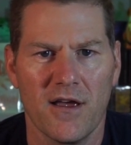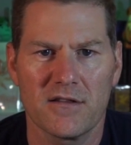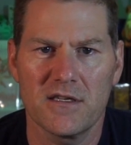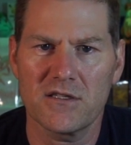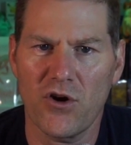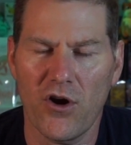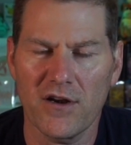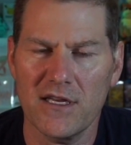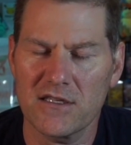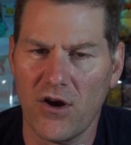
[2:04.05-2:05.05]
This card
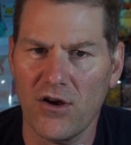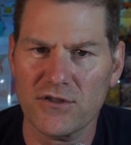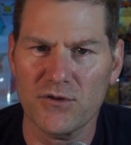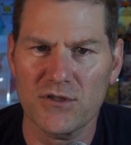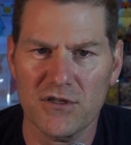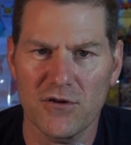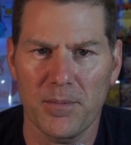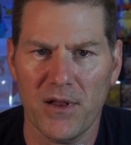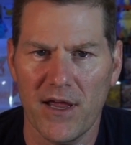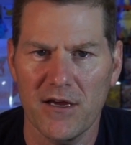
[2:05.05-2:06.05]
is also still
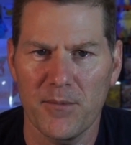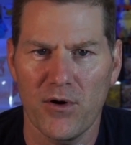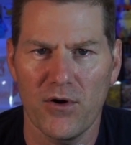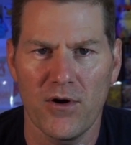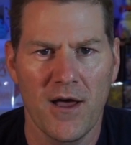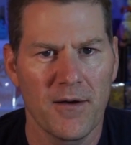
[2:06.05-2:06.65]
playable,